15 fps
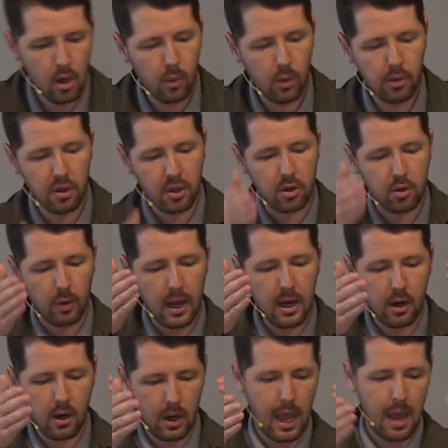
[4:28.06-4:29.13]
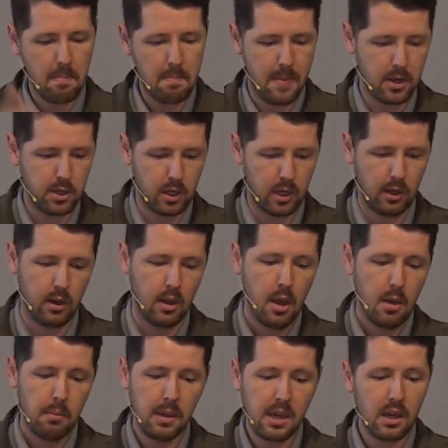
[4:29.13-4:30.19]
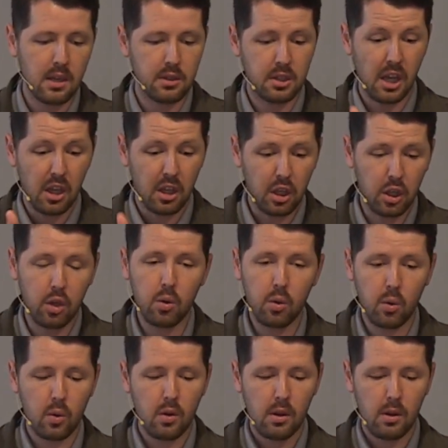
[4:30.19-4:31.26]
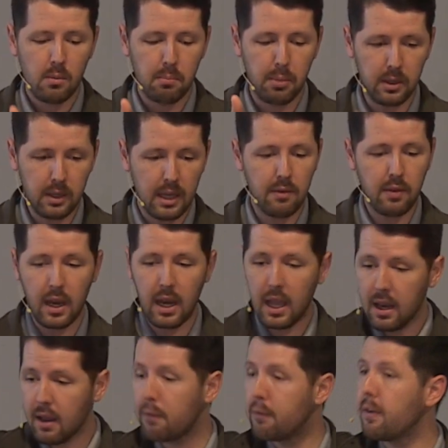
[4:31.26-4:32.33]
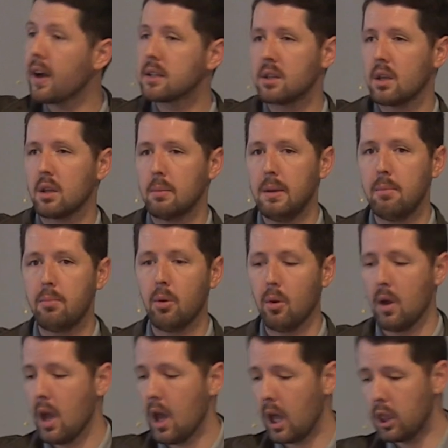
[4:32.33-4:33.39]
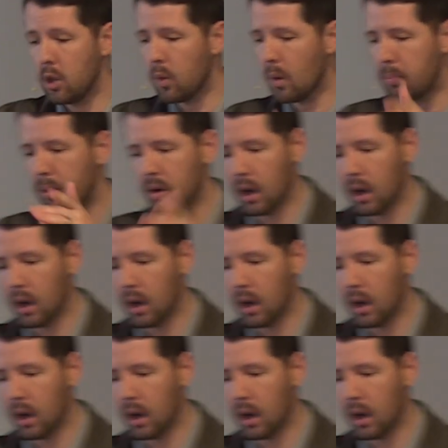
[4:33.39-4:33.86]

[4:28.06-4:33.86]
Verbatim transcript: with a greater ambition because you believe that it affects other people. And you will put